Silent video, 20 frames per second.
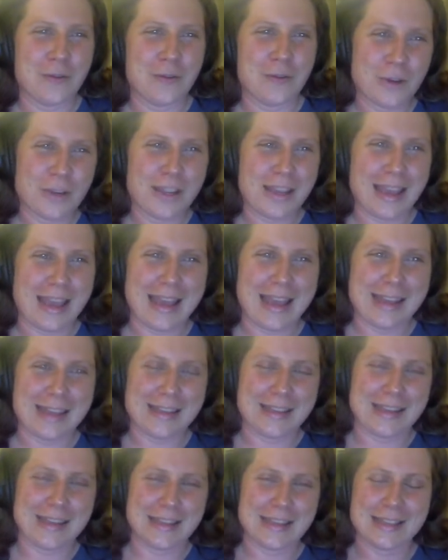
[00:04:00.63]
you look
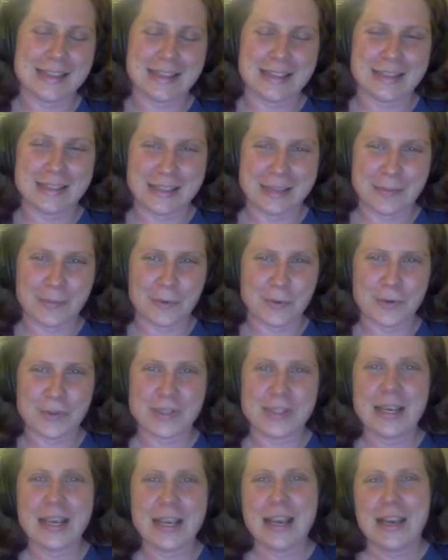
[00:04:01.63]
at these
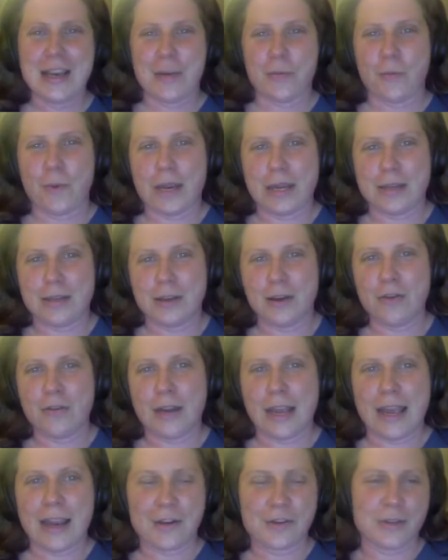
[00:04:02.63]
symbols, we
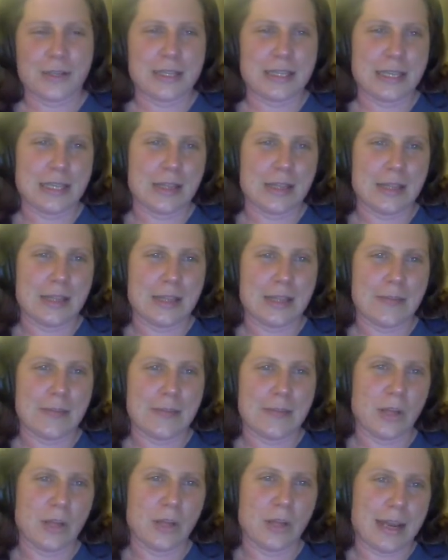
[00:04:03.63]
don't actually see them
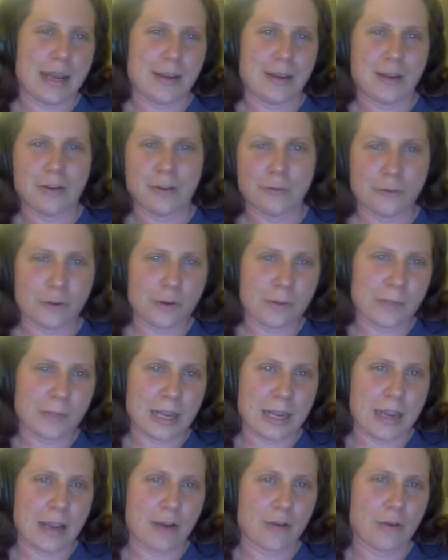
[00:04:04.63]
applied
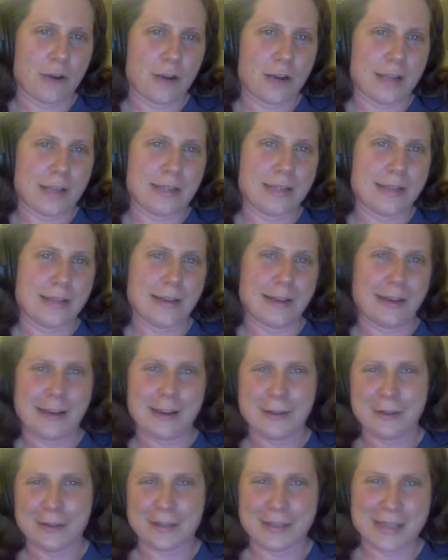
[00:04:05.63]
uniformly across
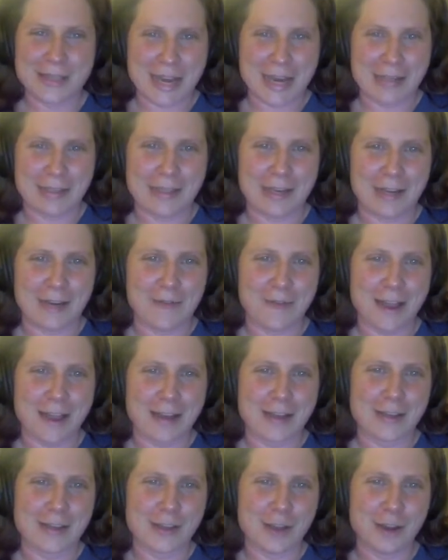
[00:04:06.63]
the states. In
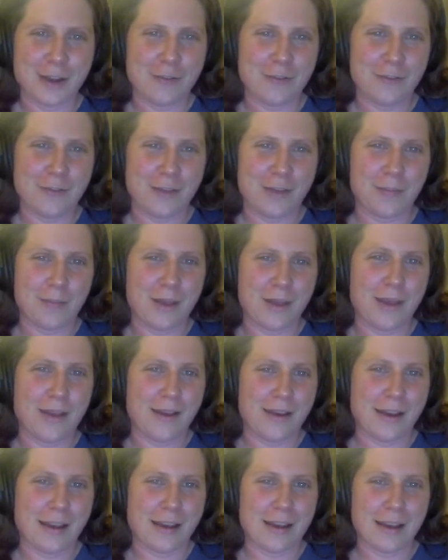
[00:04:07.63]
fact, none of them
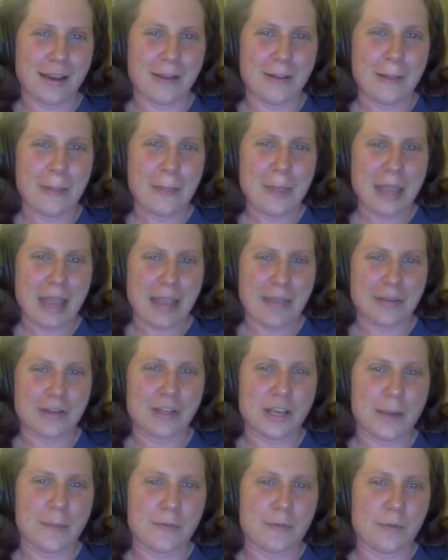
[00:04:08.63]
at
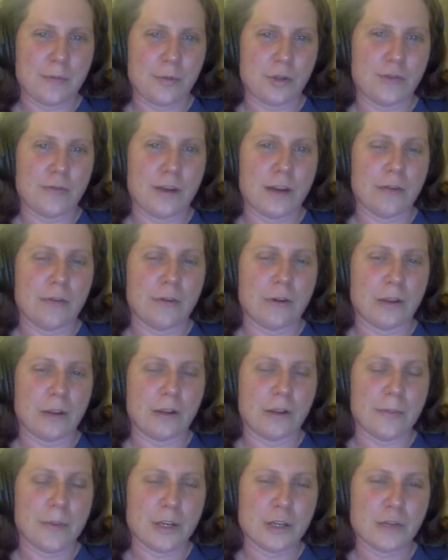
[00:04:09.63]
the time of the Bushfire
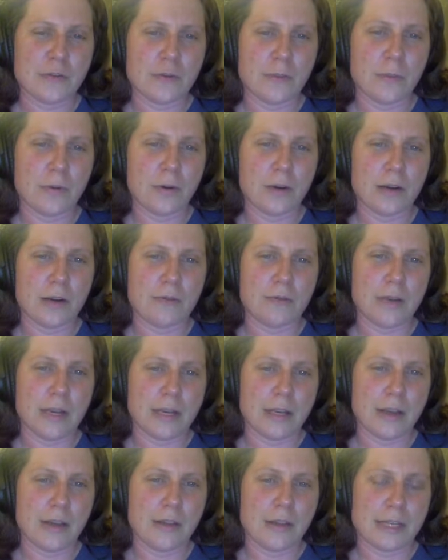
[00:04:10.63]
Royal Commission report
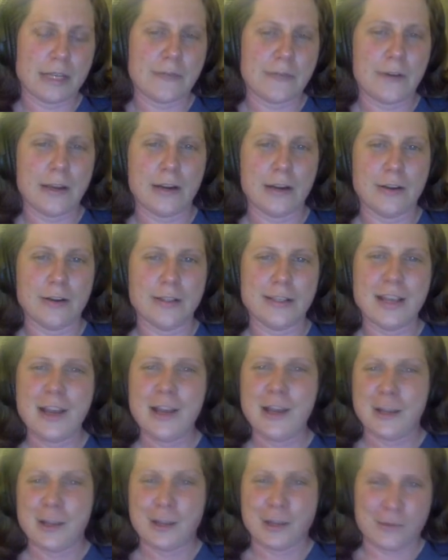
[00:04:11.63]
written on these fires
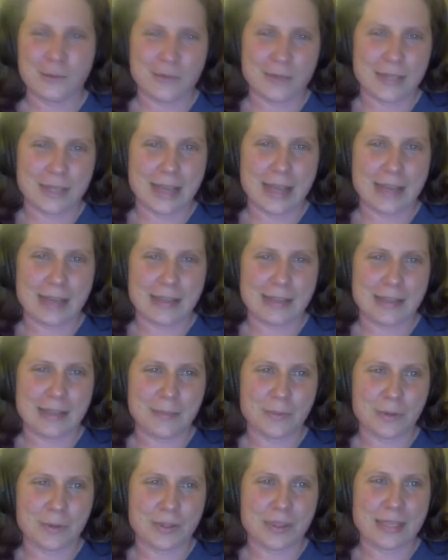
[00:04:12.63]
used that
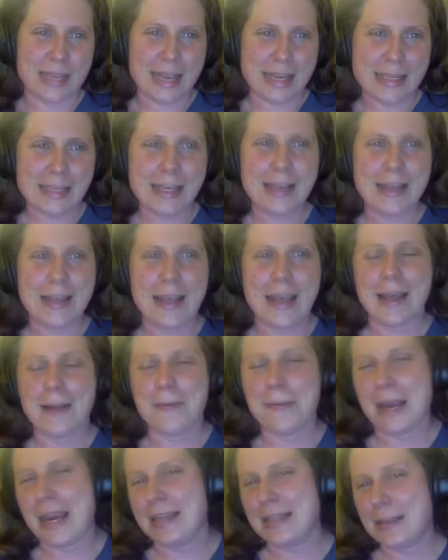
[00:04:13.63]
symbol set.
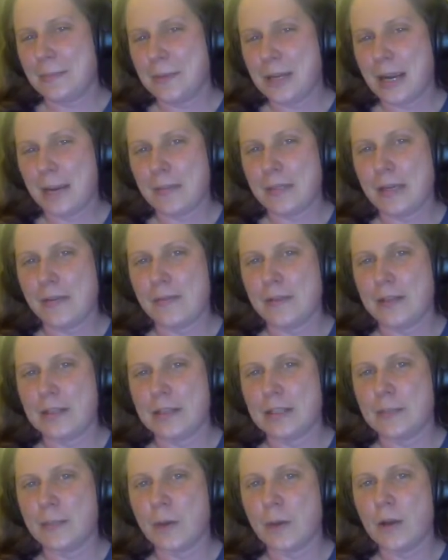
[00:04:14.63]
And sometimes even
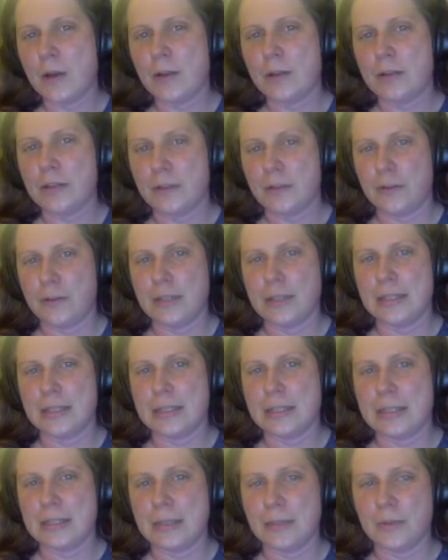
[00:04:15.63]
the small
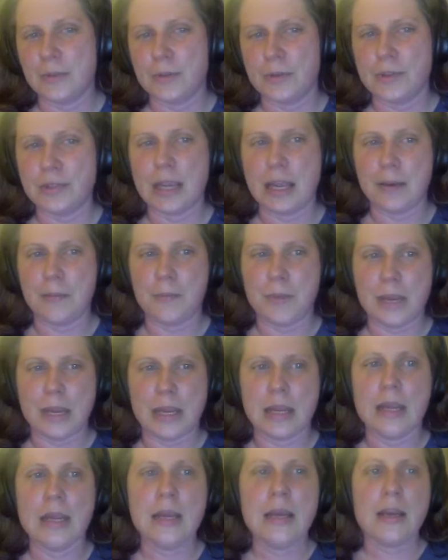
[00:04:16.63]
differences in symbols can
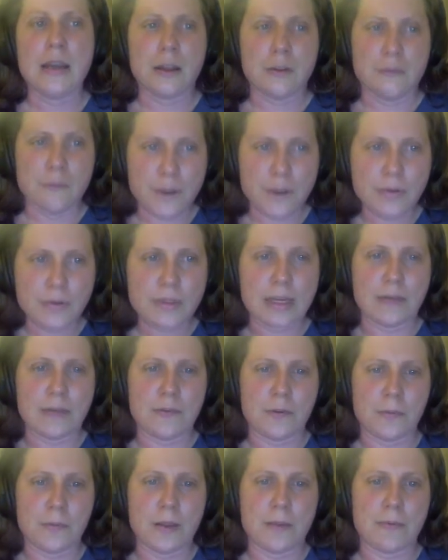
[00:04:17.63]
be
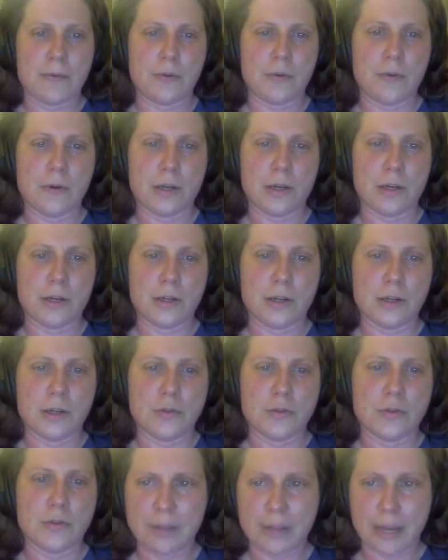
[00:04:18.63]
confusing for people who are
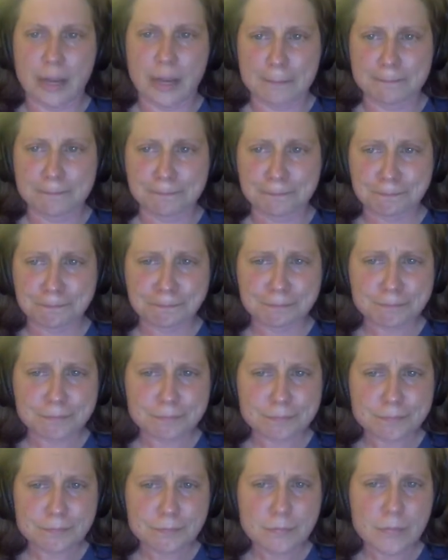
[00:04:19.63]
traveling,
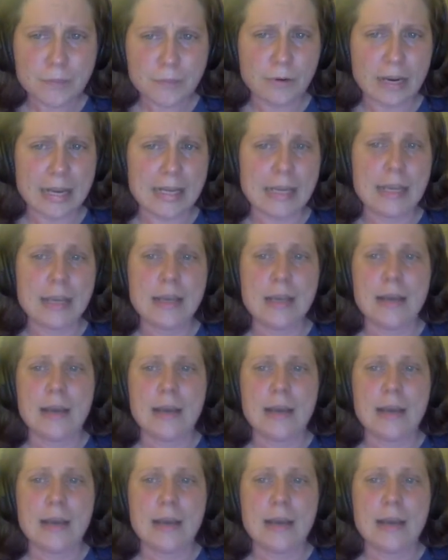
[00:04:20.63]
right?